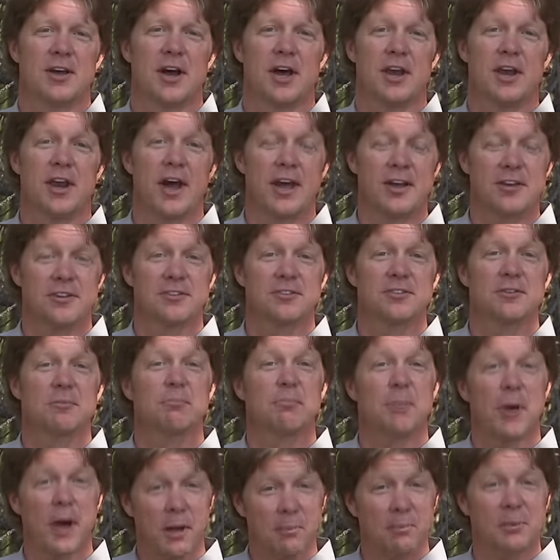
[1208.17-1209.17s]
a nice
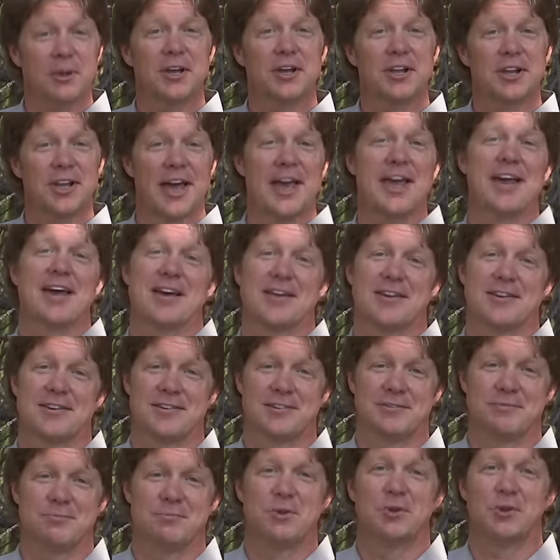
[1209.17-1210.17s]
public land
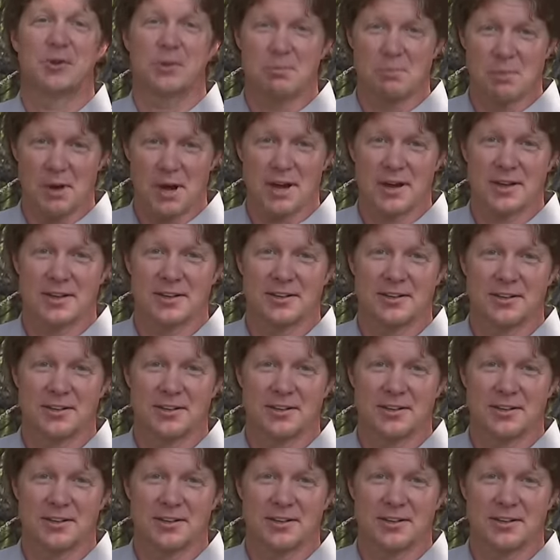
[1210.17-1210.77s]
muley buck.